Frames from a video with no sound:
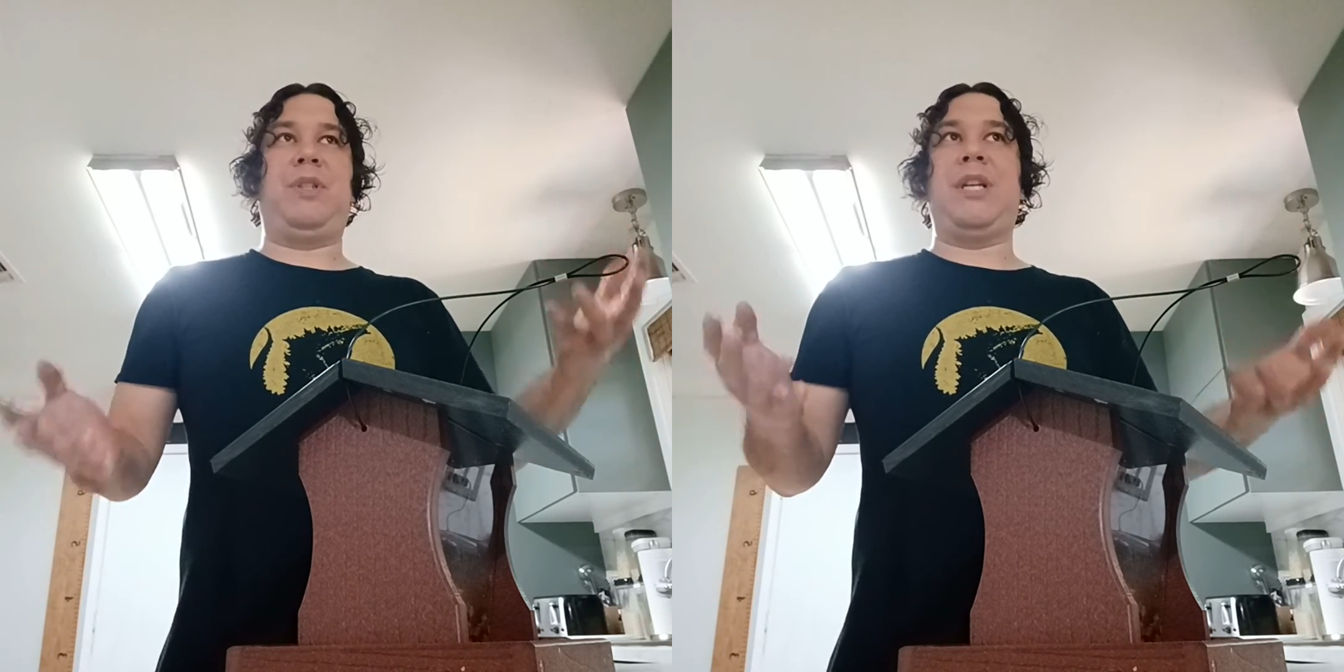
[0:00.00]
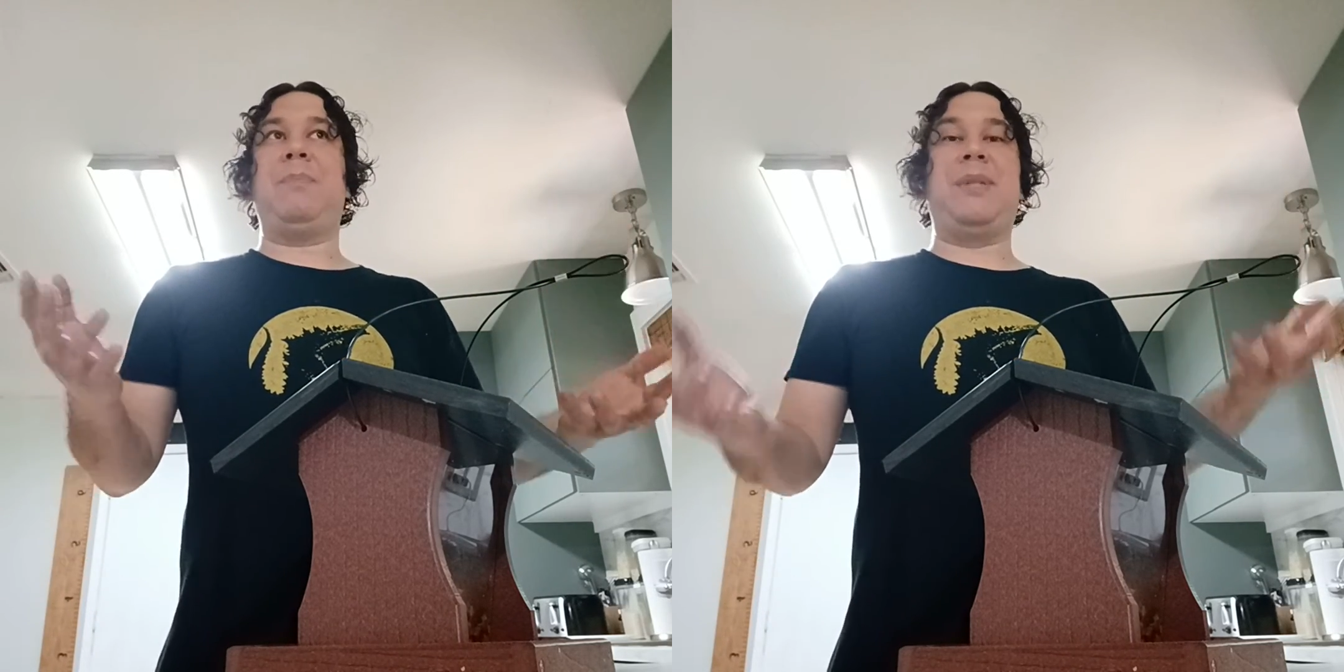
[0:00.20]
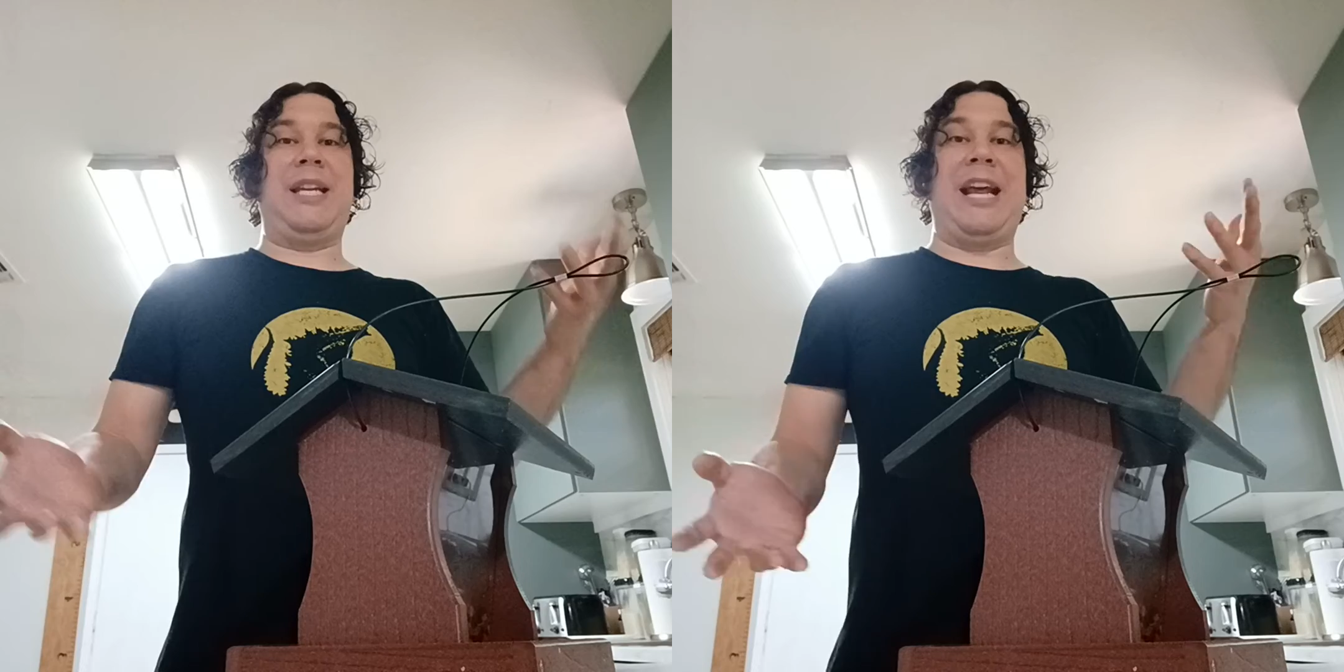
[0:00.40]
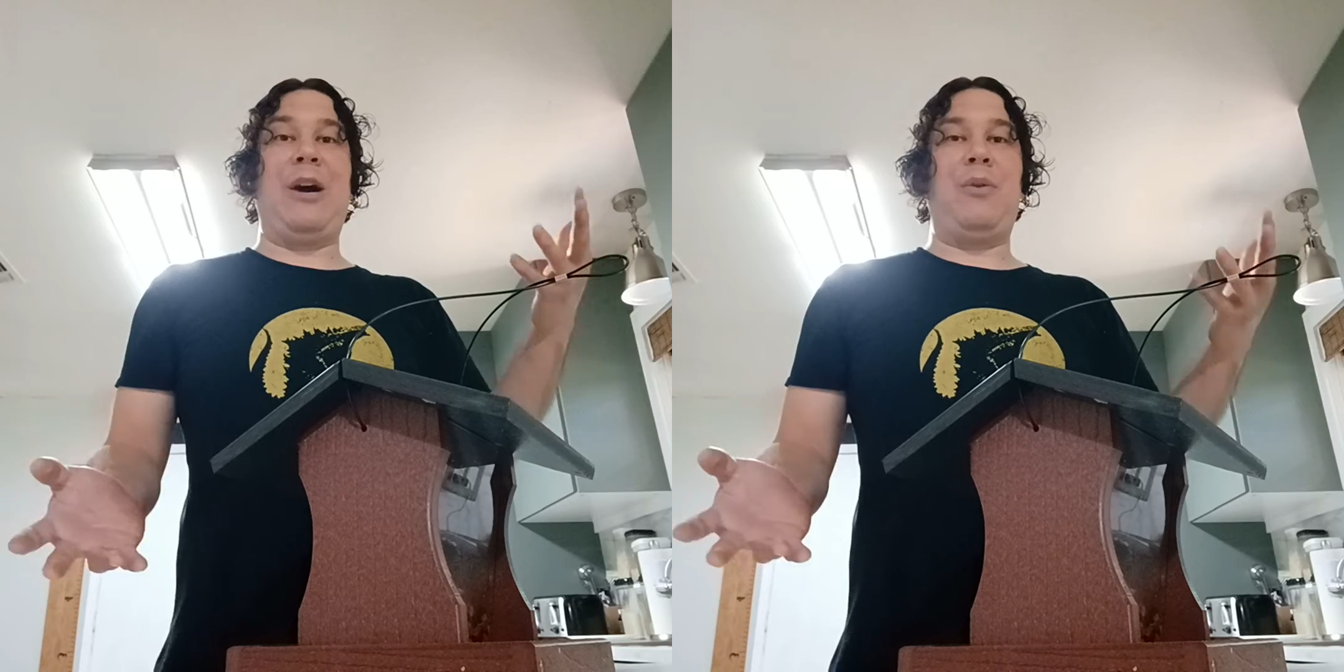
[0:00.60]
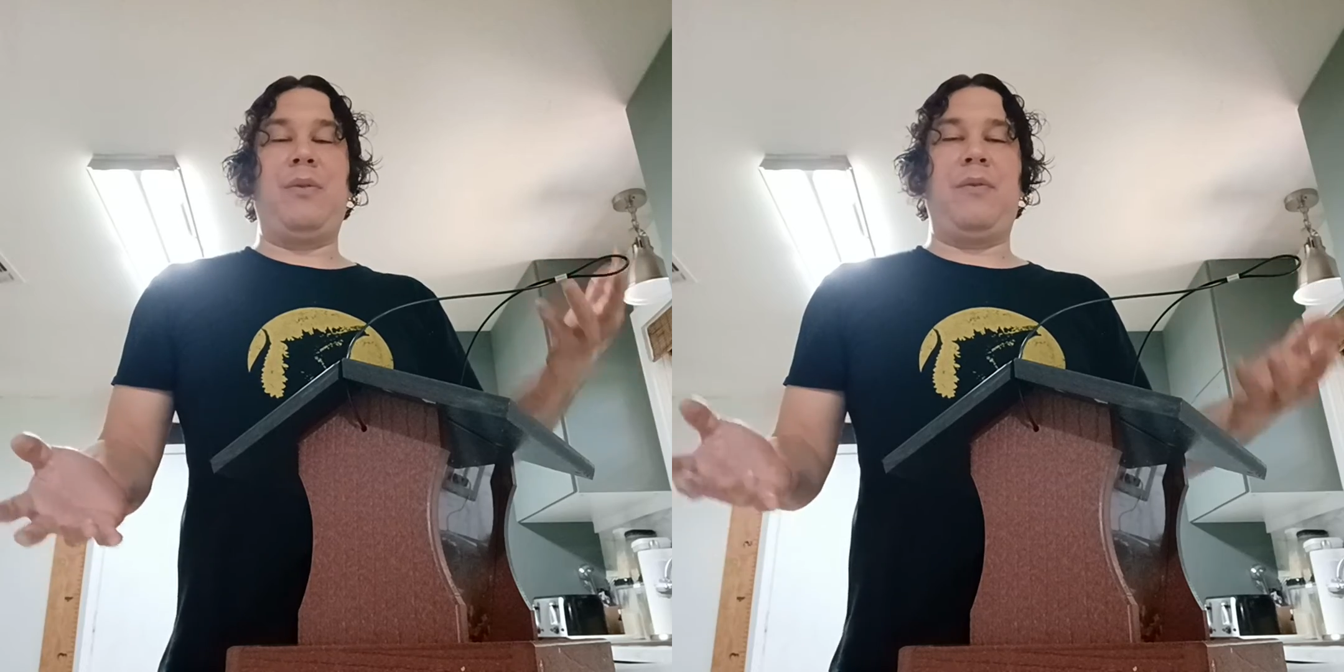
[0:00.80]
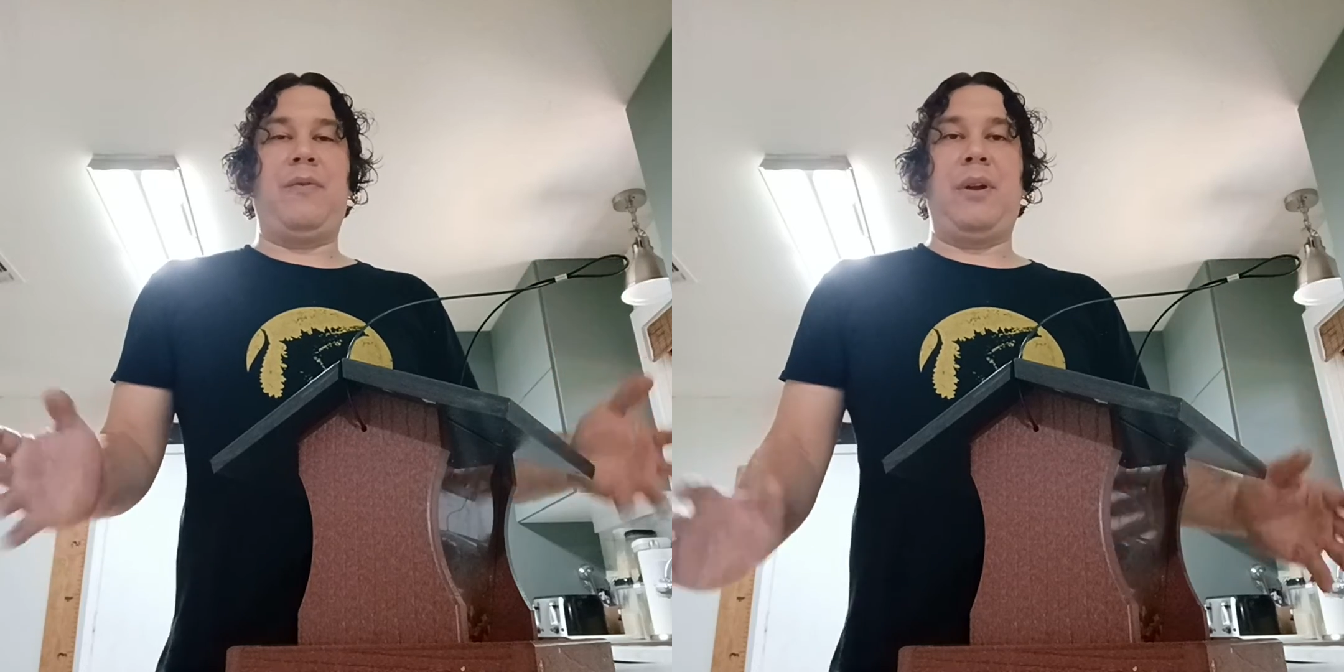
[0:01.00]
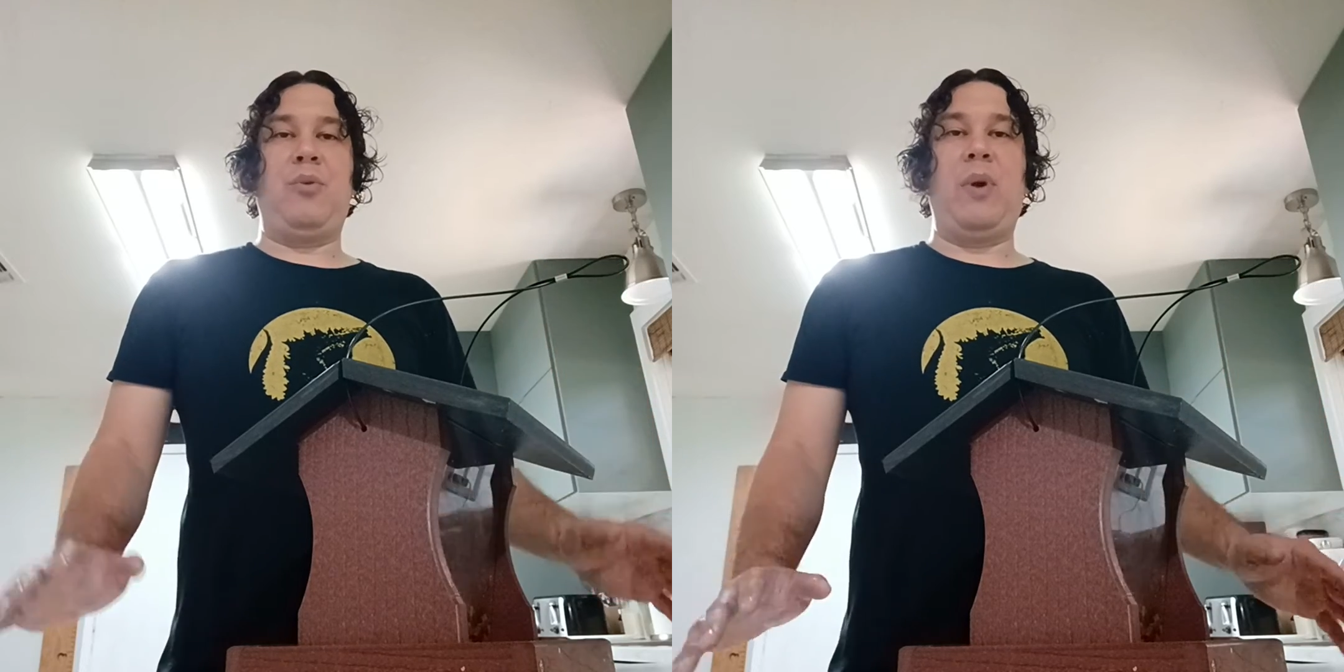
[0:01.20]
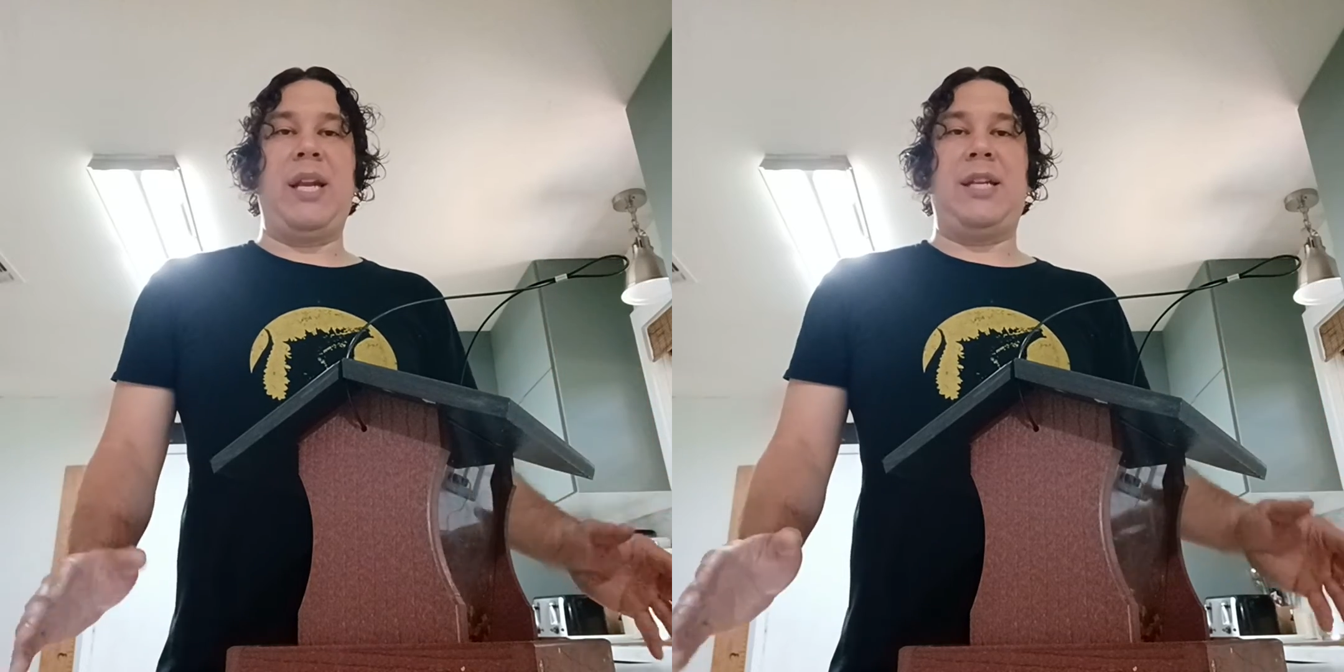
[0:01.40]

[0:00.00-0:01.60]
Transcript: dumped it out, found a way